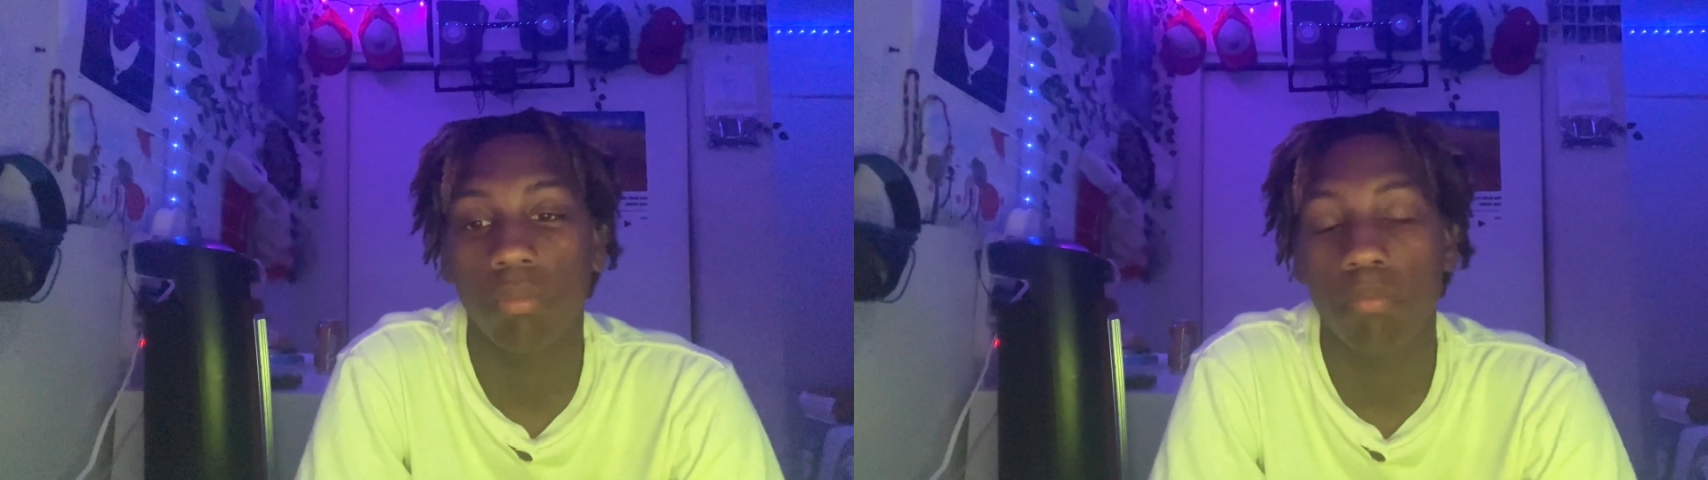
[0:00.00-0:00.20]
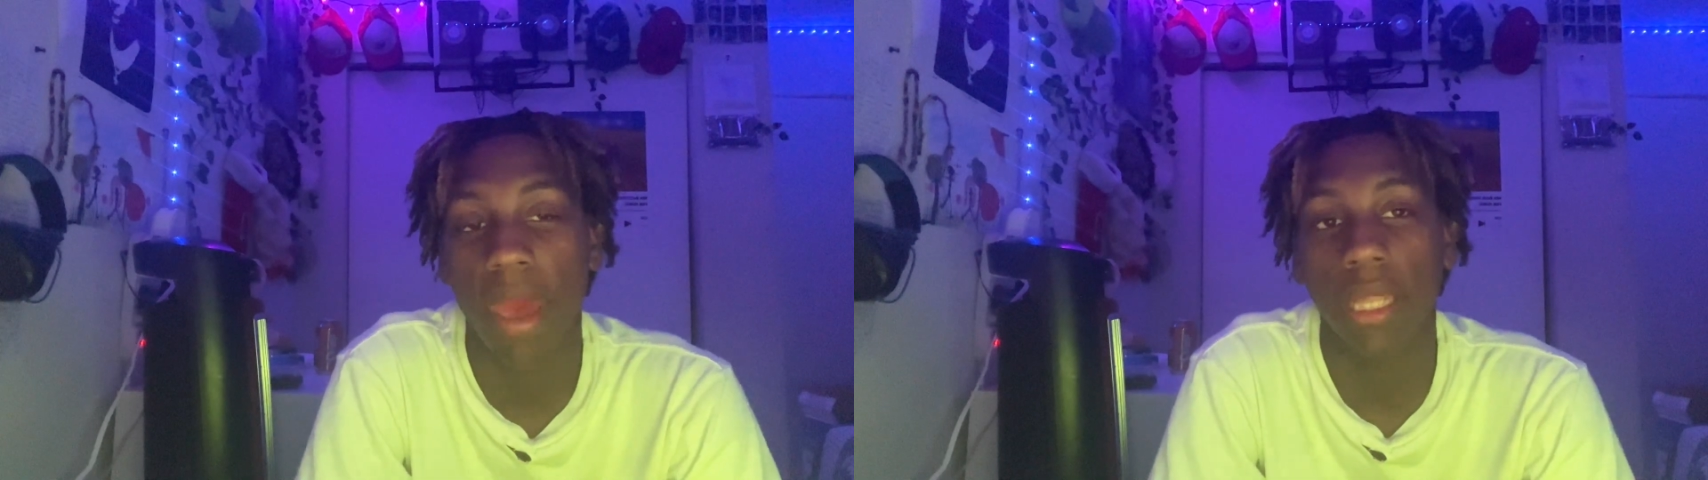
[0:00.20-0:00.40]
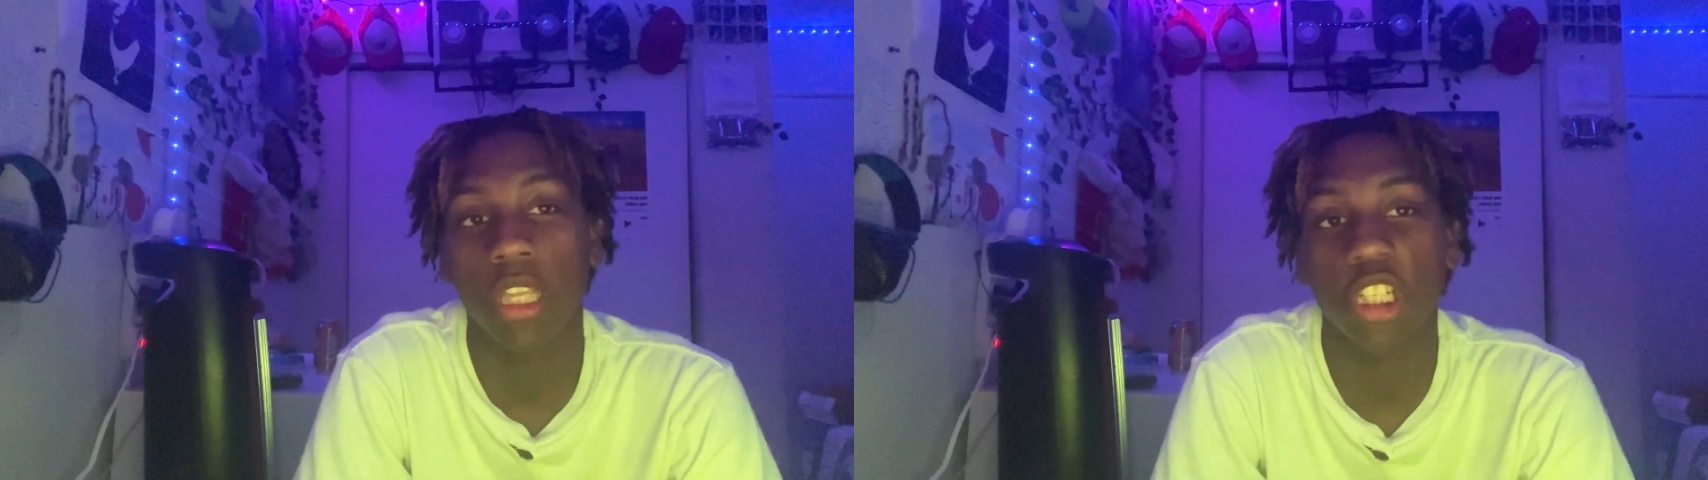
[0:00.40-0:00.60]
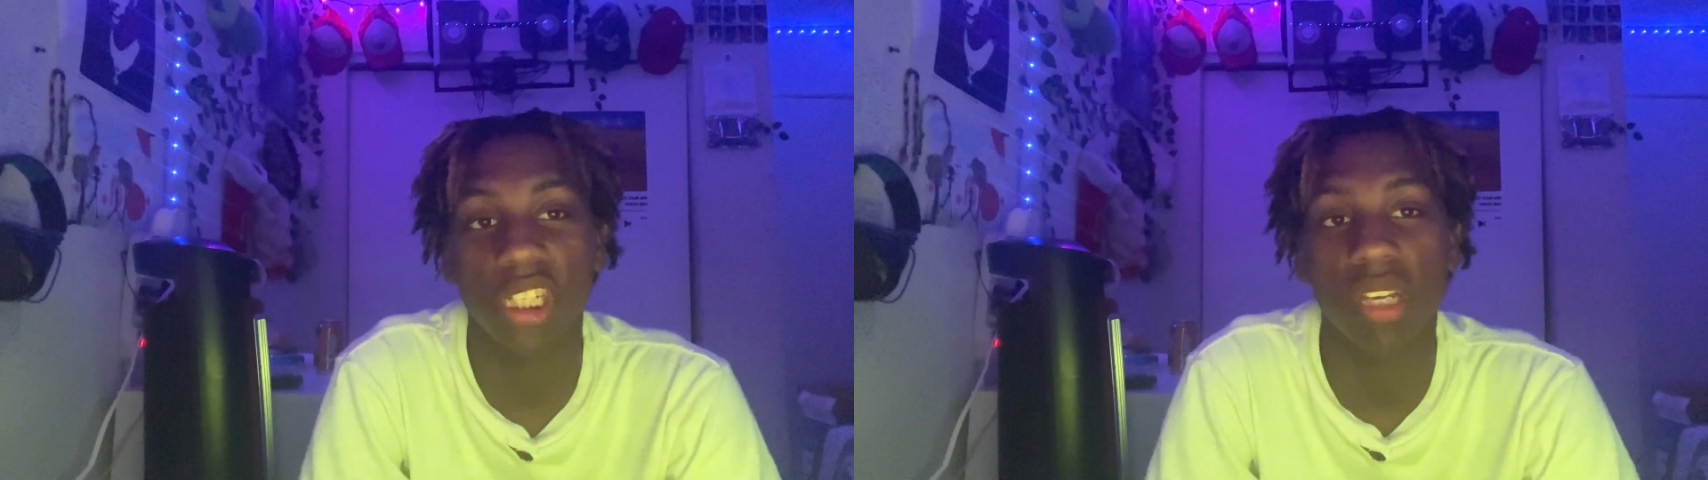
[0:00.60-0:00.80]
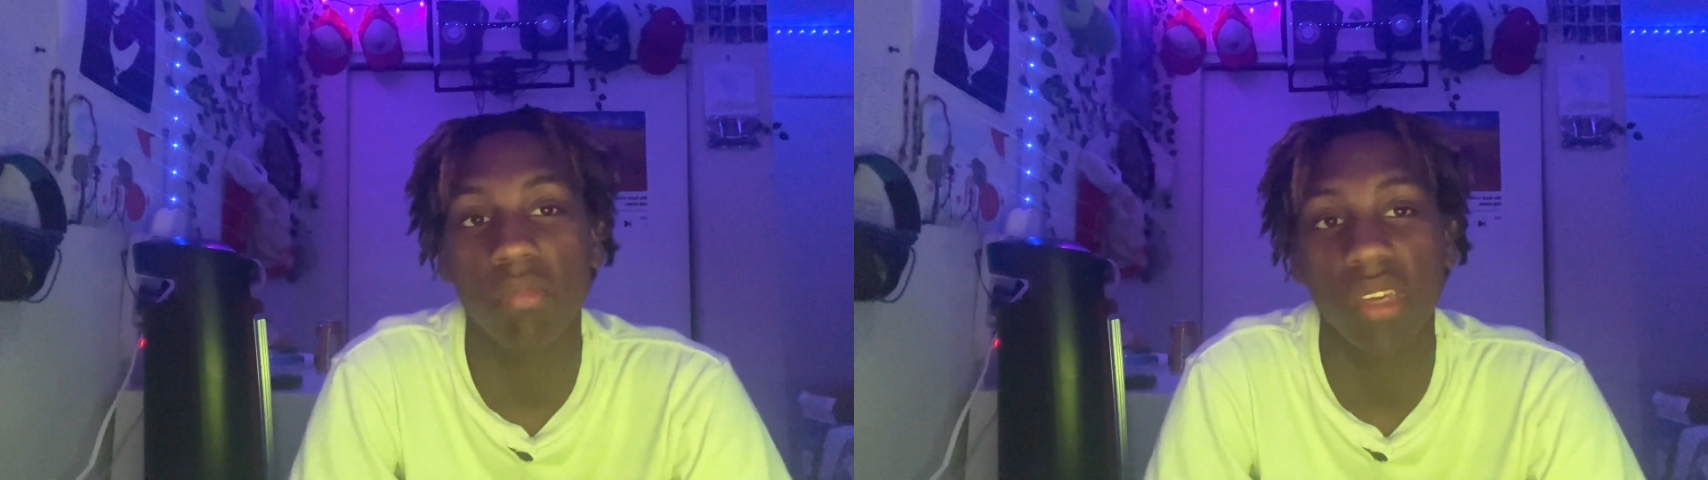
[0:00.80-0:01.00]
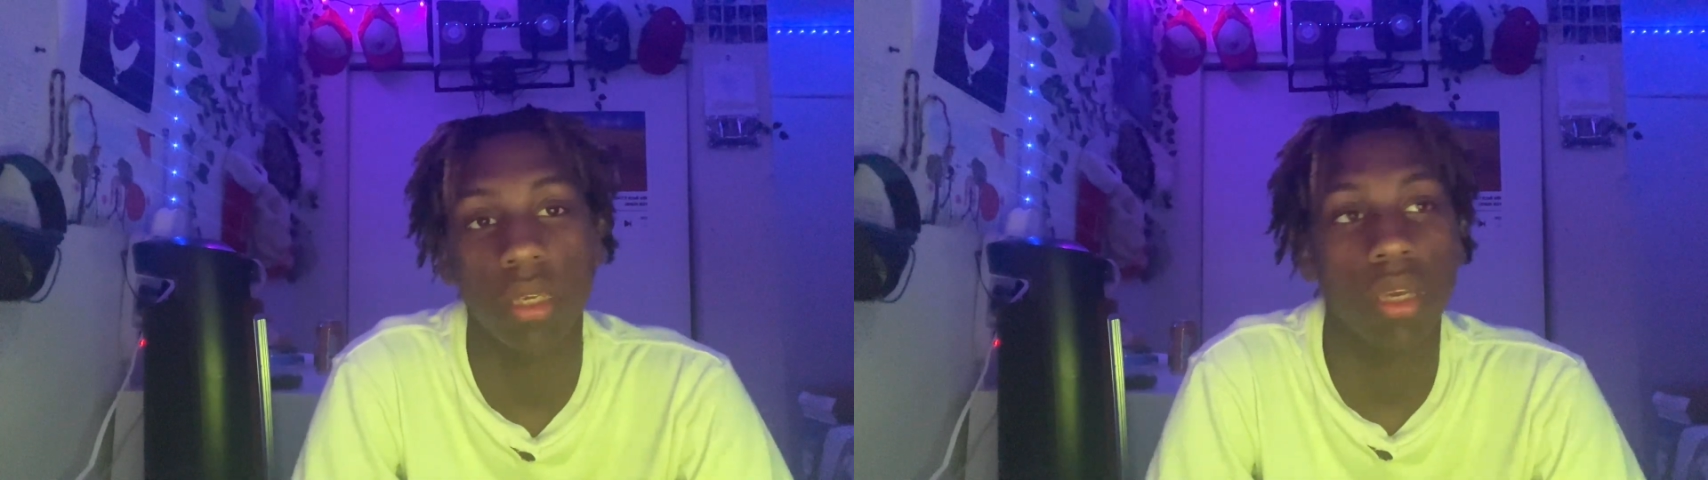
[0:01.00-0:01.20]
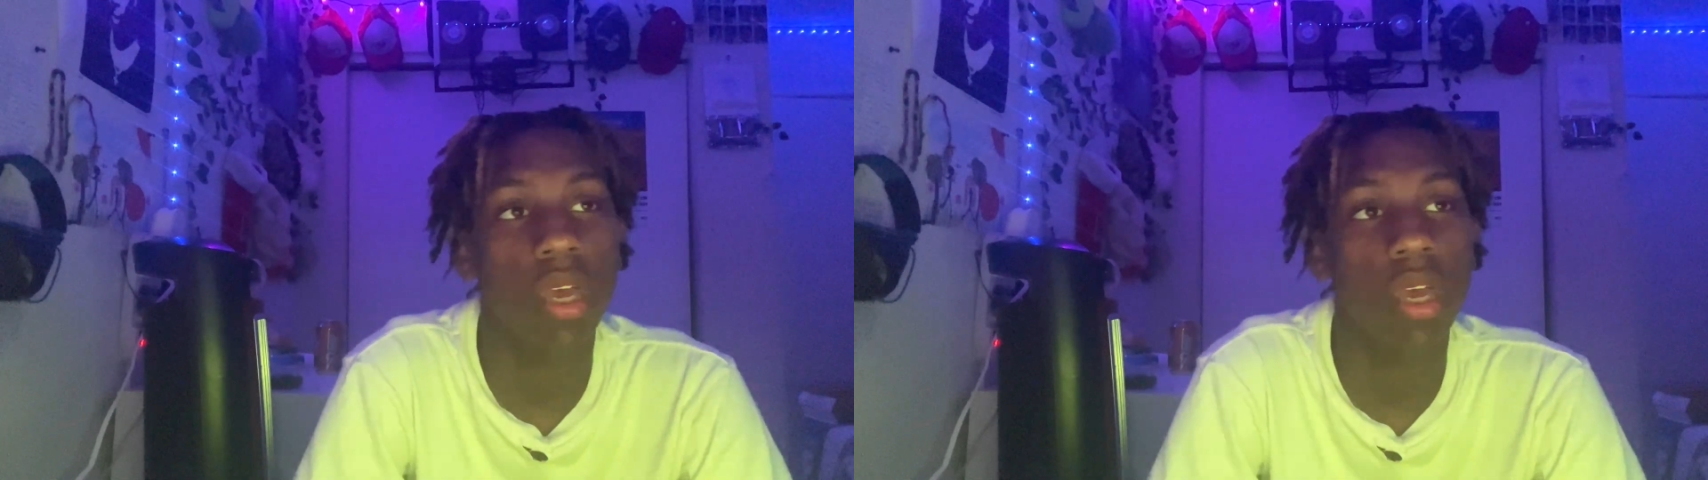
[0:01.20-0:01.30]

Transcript: made this shit me.